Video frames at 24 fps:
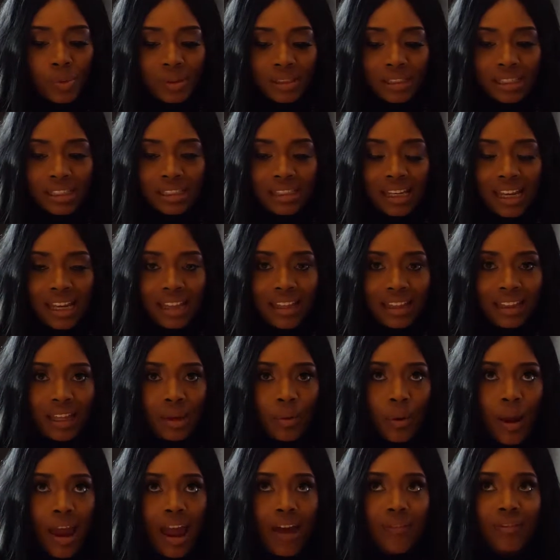was the day that
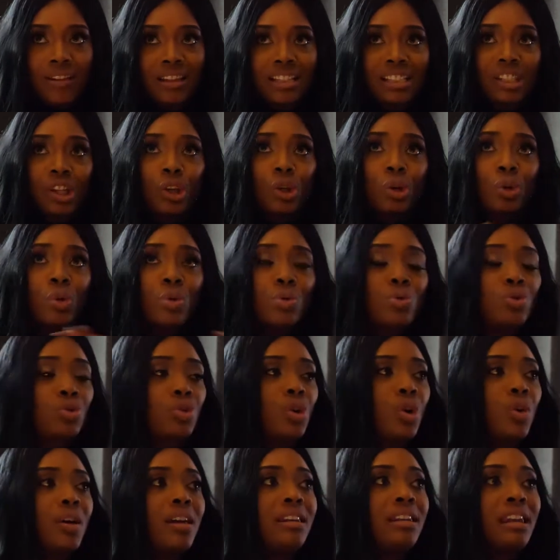they were having this huge
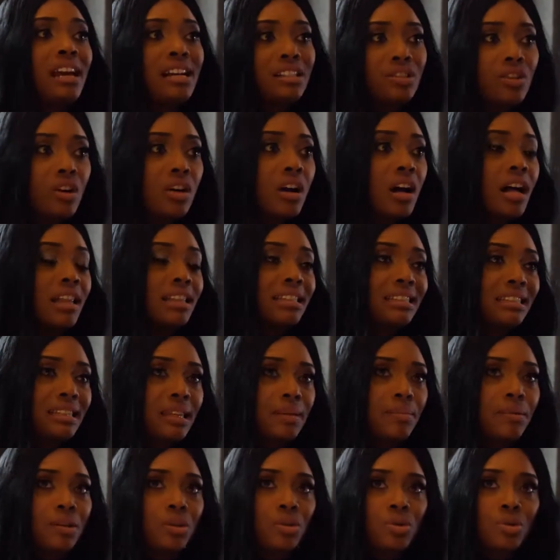show at Nassau
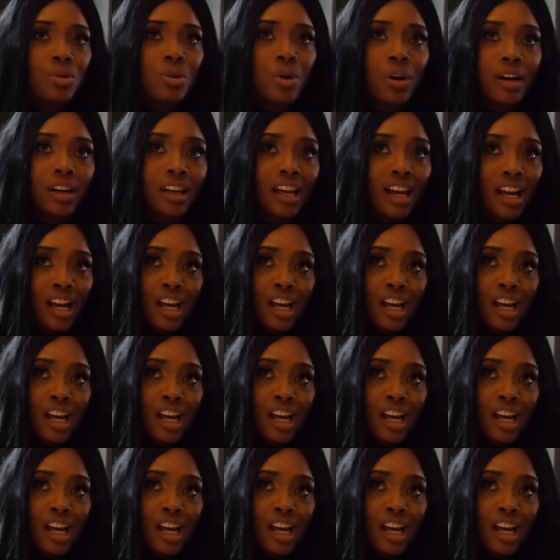Coliseum in New York.